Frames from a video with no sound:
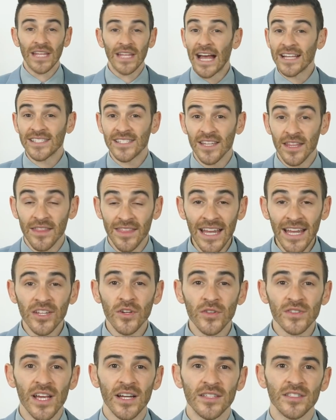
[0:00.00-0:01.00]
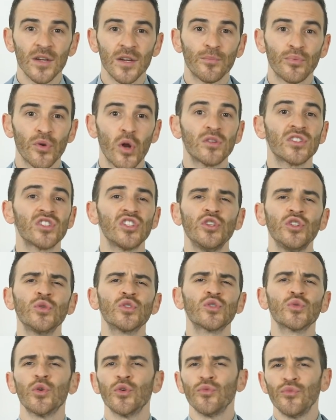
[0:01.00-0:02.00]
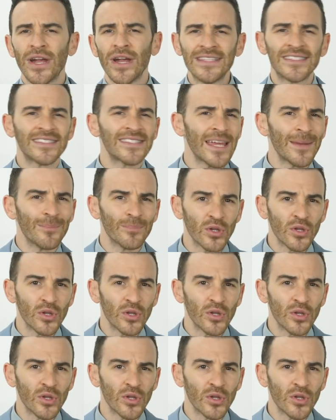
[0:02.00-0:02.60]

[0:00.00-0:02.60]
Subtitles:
Cassidy then goes on to broach the usual red state,